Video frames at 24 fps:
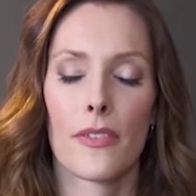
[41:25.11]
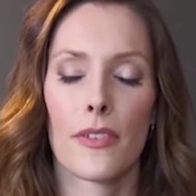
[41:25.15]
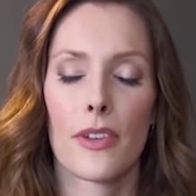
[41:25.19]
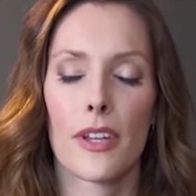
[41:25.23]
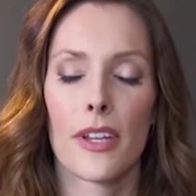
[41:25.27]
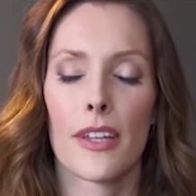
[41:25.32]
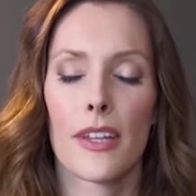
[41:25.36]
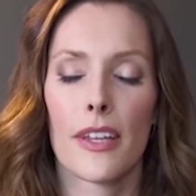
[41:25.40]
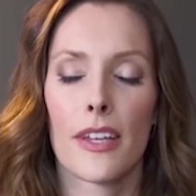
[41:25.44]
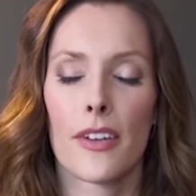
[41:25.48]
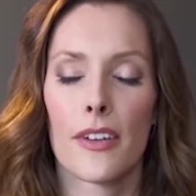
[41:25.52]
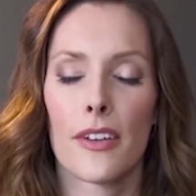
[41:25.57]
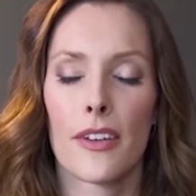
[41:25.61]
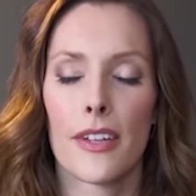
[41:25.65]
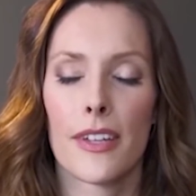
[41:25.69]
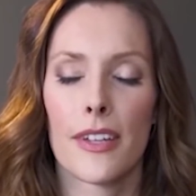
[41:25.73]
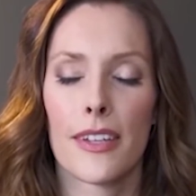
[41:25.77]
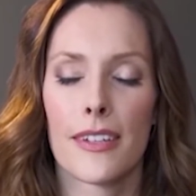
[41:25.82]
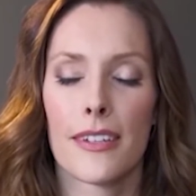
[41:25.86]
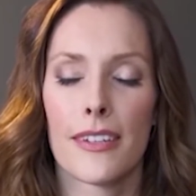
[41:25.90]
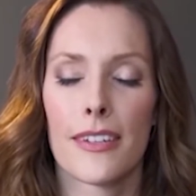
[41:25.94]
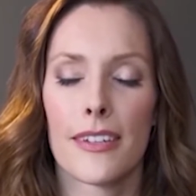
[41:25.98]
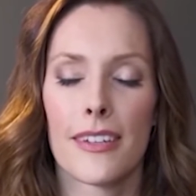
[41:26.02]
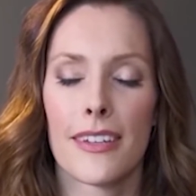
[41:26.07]
Really
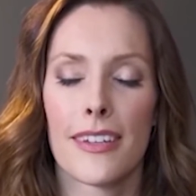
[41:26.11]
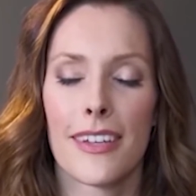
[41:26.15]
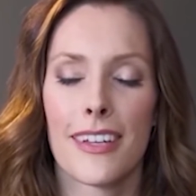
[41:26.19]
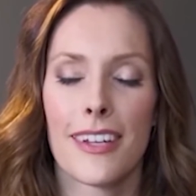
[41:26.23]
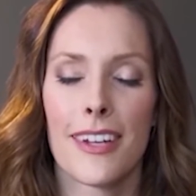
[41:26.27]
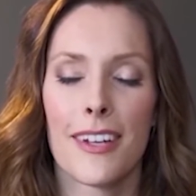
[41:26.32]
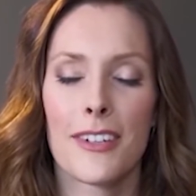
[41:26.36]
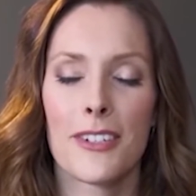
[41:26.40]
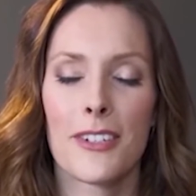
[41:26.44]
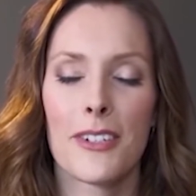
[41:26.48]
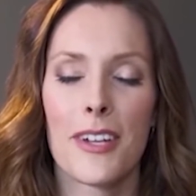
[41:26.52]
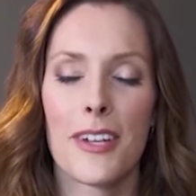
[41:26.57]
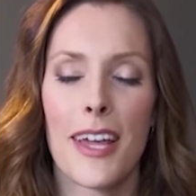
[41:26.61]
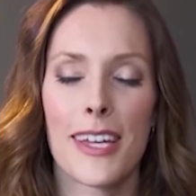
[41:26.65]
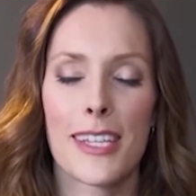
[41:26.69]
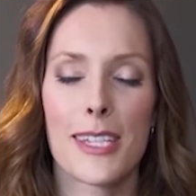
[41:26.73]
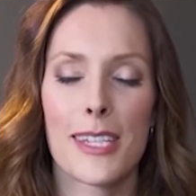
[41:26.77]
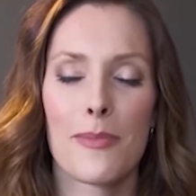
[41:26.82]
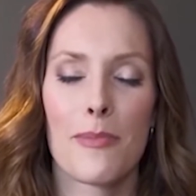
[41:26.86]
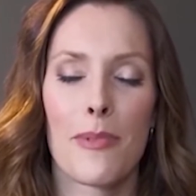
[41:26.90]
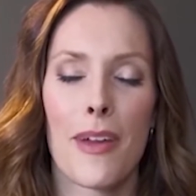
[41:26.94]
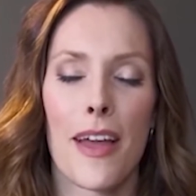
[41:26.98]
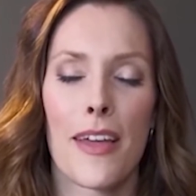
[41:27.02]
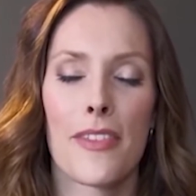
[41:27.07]
good. And on your
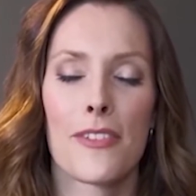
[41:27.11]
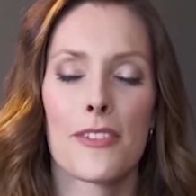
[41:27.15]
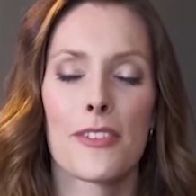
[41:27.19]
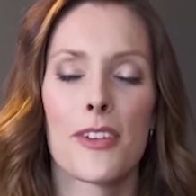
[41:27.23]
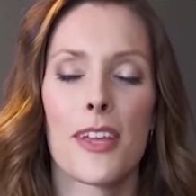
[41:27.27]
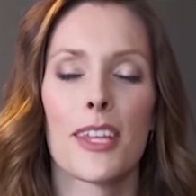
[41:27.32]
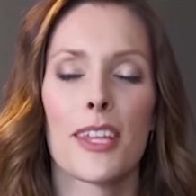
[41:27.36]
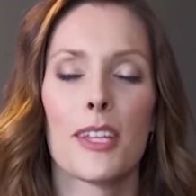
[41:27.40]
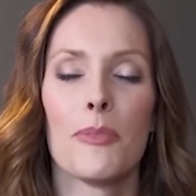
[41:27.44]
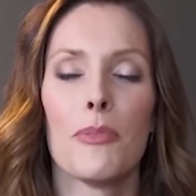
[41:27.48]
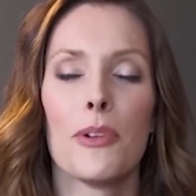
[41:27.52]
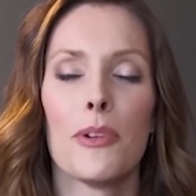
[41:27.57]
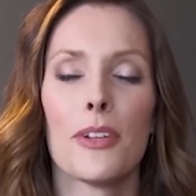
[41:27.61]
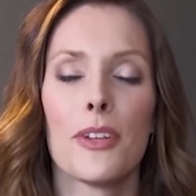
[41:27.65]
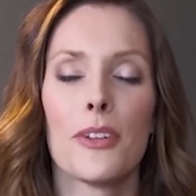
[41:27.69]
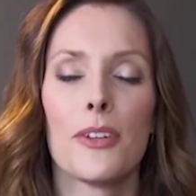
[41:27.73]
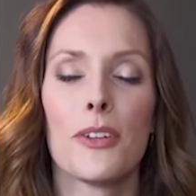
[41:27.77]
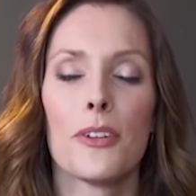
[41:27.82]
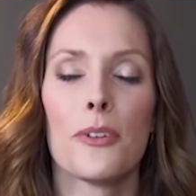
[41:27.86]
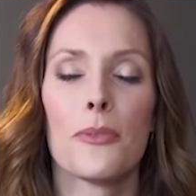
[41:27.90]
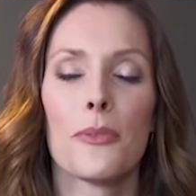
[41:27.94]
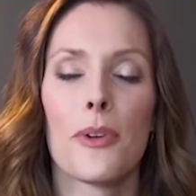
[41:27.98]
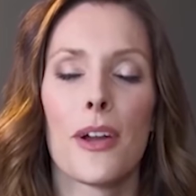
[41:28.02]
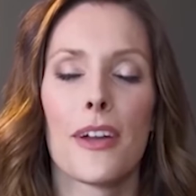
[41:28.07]
next breath, gently
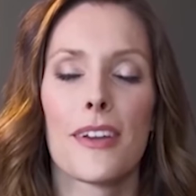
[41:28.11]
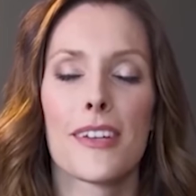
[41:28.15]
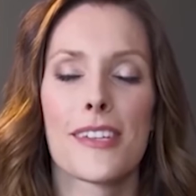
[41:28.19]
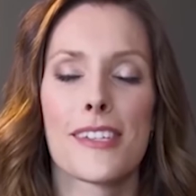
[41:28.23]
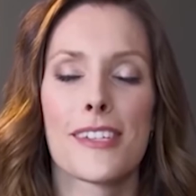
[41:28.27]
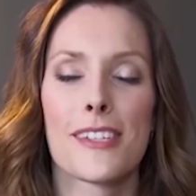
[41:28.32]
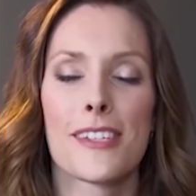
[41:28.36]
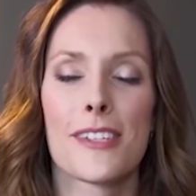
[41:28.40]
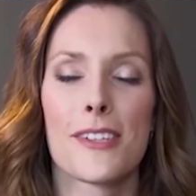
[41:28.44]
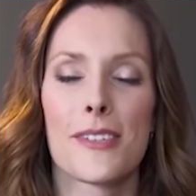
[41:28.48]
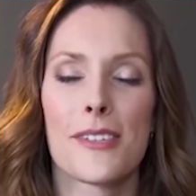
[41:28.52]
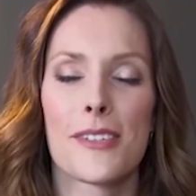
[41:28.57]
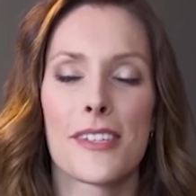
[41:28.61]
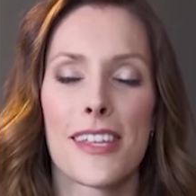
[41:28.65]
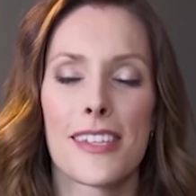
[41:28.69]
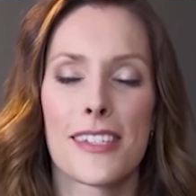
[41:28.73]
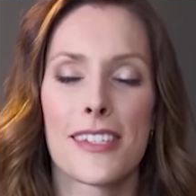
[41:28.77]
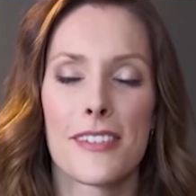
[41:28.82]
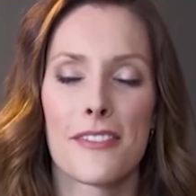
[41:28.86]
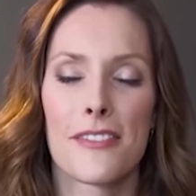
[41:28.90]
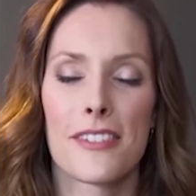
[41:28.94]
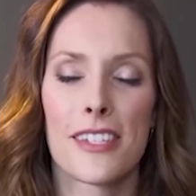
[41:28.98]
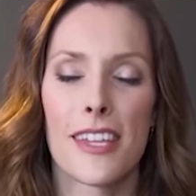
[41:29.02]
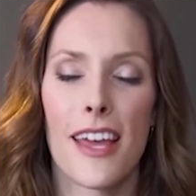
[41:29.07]
bringing your awareness to your
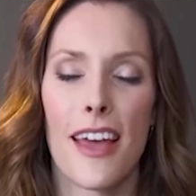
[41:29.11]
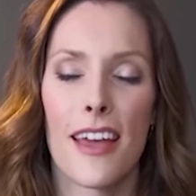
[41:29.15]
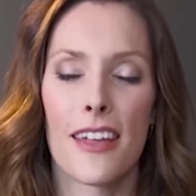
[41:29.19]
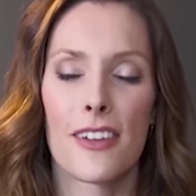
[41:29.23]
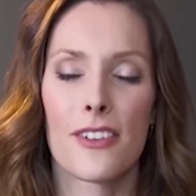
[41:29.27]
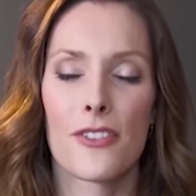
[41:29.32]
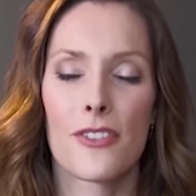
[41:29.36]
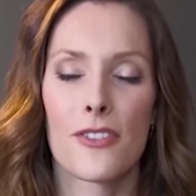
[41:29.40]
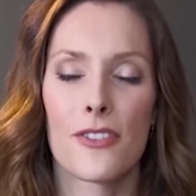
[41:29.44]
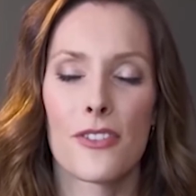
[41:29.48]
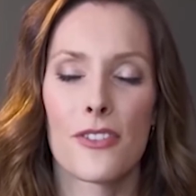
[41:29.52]
sense of touch.